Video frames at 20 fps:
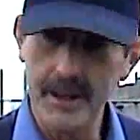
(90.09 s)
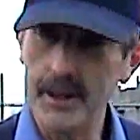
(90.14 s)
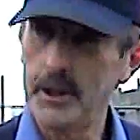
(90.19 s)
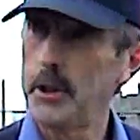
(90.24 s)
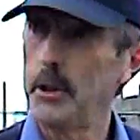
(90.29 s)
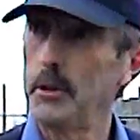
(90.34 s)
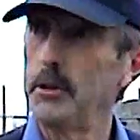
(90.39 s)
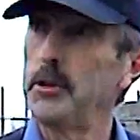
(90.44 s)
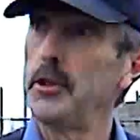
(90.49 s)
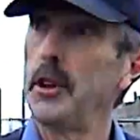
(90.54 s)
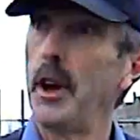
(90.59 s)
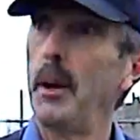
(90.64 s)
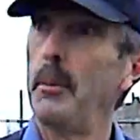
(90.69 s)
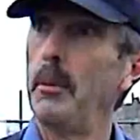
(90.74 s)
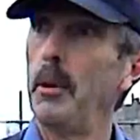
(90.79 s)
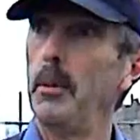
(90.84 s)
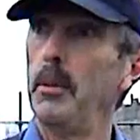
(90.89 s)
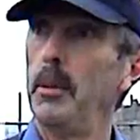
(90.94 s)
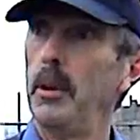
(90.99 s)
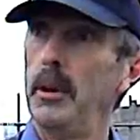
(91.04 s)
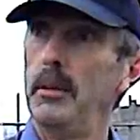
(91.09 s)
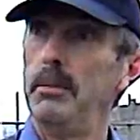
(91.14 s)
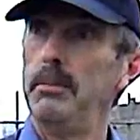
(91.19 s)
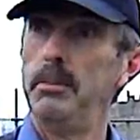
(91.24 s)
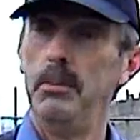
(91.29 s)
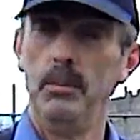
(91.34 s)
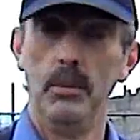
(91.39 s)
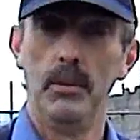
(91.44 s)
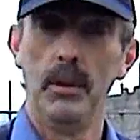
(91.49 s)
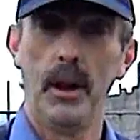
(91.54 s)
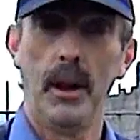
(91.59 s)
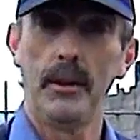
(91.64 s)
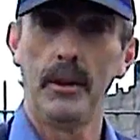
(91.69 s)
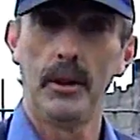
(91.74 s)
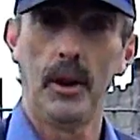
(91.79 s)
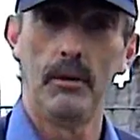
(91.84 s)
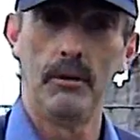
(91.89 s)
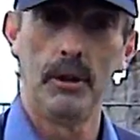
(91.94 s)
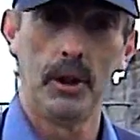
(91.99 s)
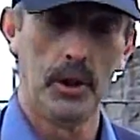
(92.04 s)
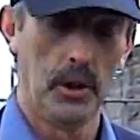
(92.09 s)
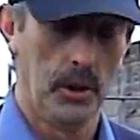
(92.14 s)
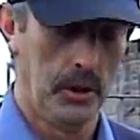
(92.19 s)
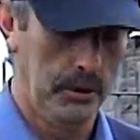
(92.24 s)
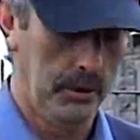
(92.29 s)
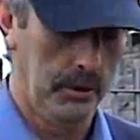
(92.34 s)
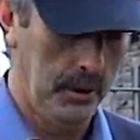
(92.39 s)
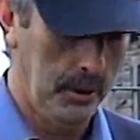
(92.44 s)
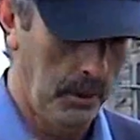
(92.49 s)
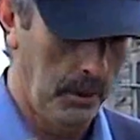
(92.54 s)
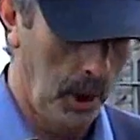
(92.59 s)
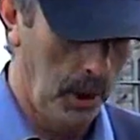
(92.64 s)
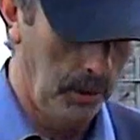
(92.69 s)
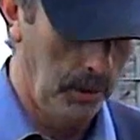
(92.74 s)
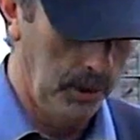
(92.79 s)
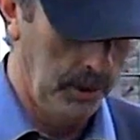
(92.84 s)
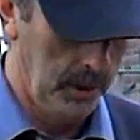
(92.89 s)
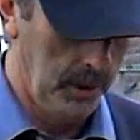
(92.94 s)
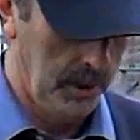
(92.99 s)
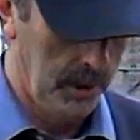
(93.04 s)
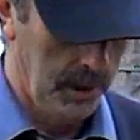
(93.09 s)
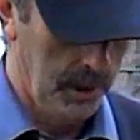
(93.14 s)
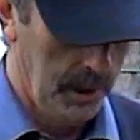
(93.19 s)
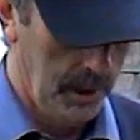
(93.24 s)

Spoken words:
any sunshine, but we haven't got a recorder at the moment.